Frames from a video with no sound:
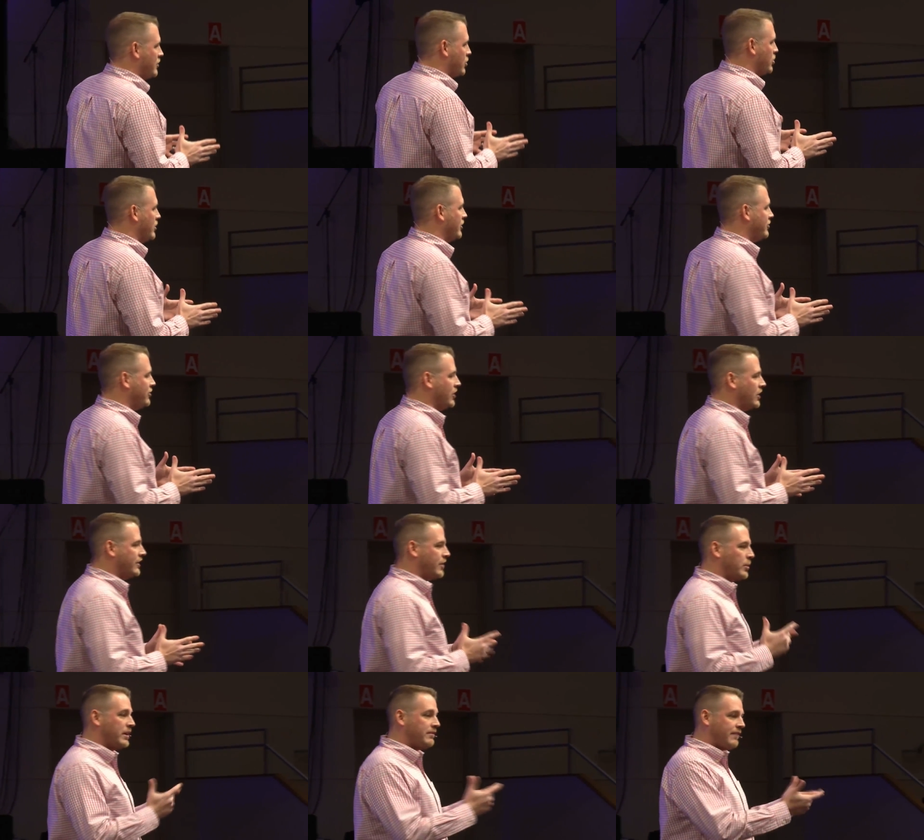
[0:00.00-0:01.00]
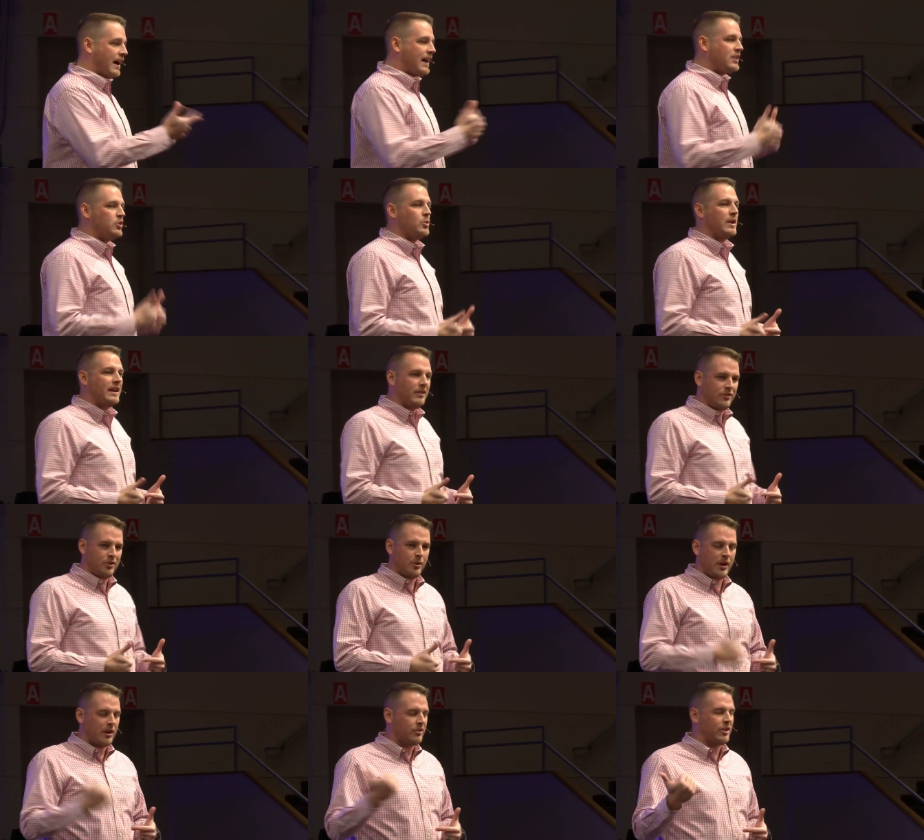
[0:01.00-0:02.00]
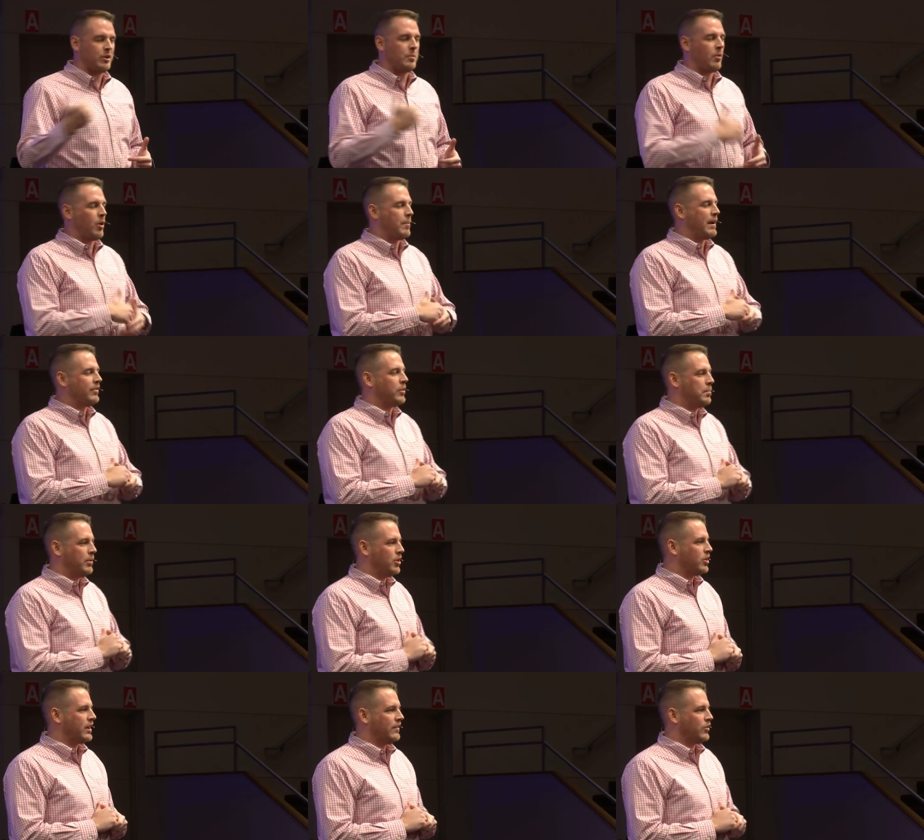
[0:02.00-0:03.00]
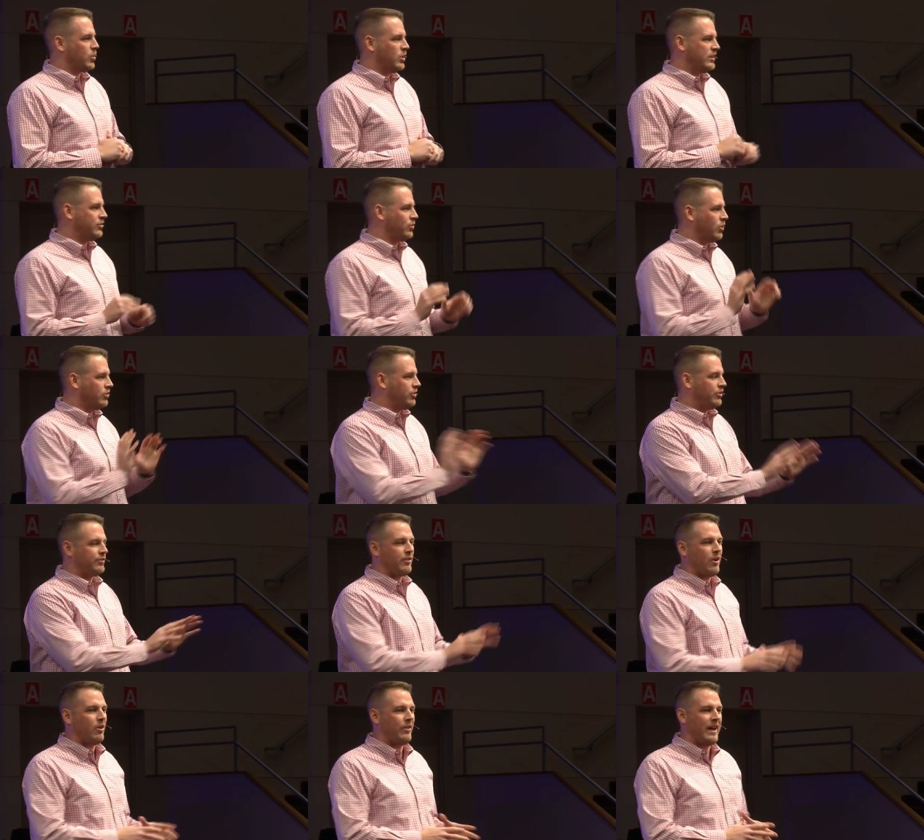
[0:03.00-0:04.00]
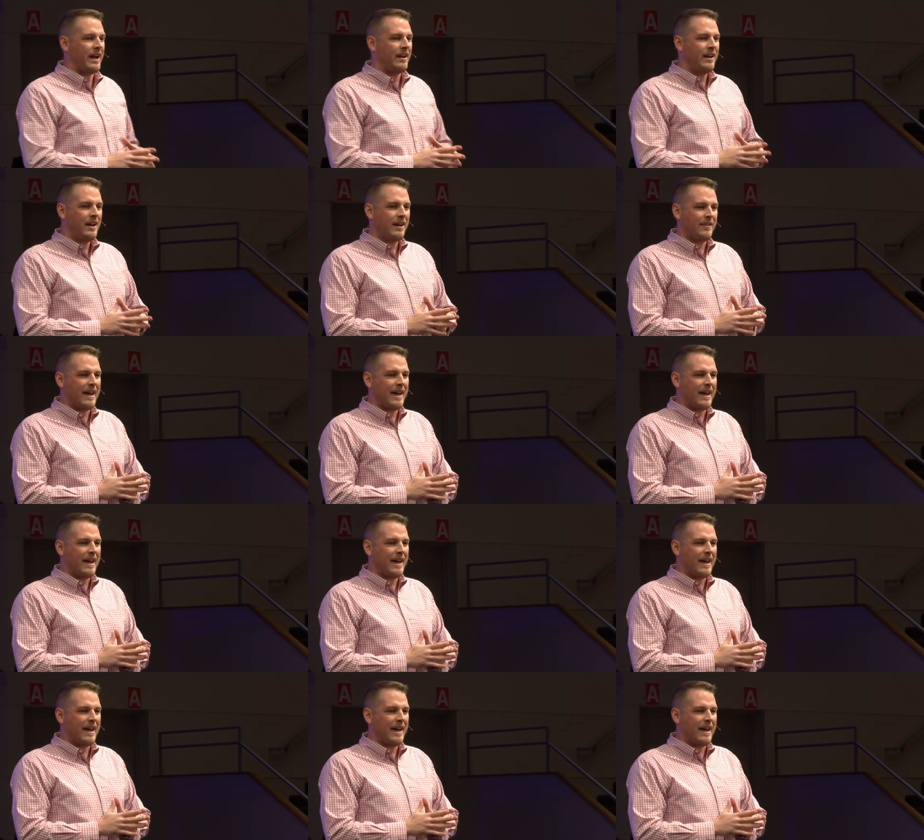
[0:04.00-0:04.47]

through this series. I want to invite you into it. I'll tell you more about the book and the resources for all that.